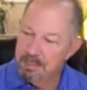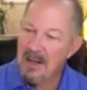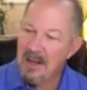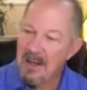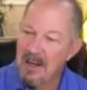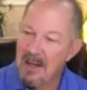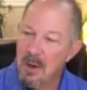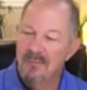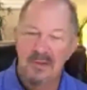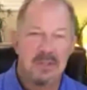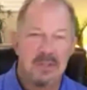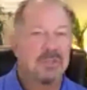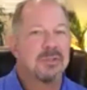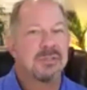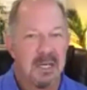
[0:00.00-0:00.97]
to block
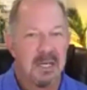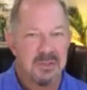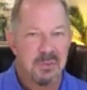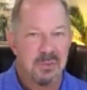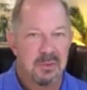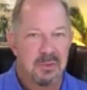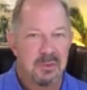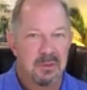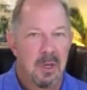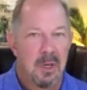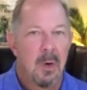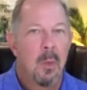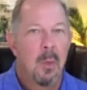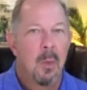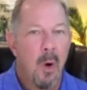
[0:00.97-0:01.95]
off in your
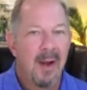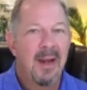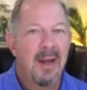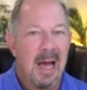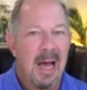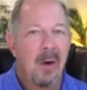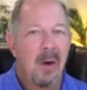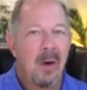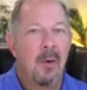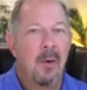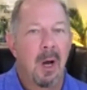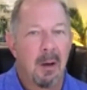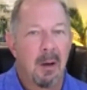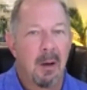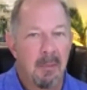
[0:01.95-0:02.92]
schedule 1
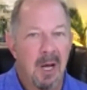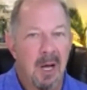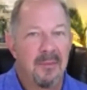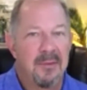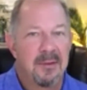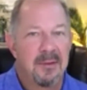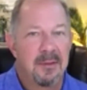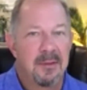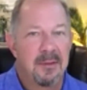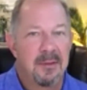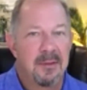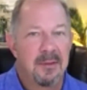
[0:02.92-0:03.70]
hour a month.